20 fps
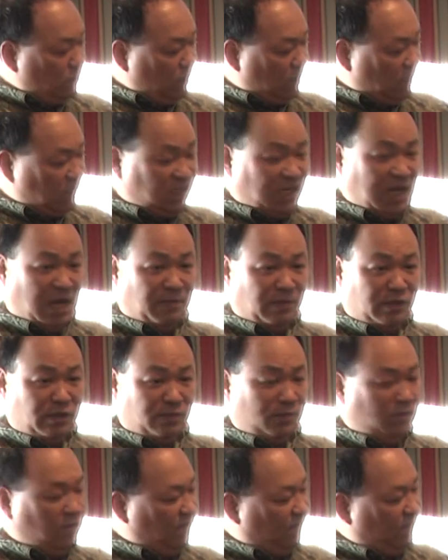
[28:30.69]
you can see how much
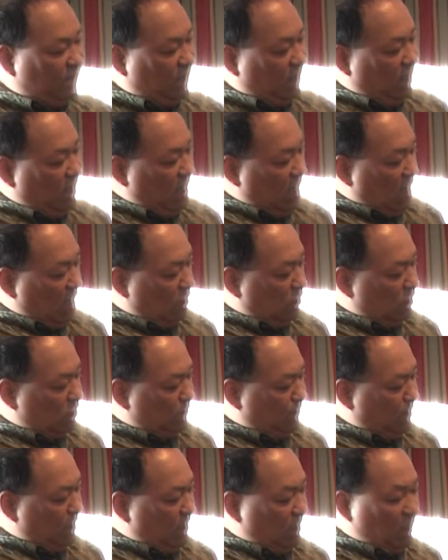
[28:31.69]
you moved. And you
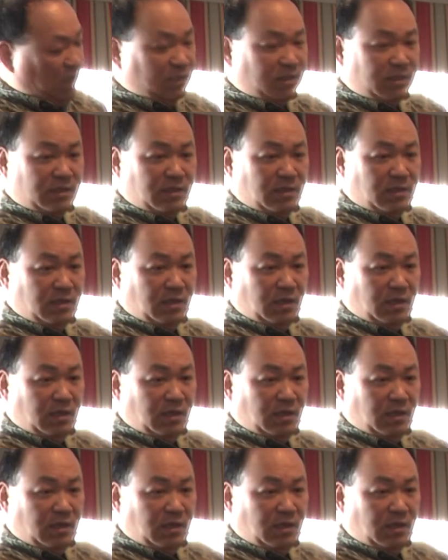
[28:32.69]
spin this.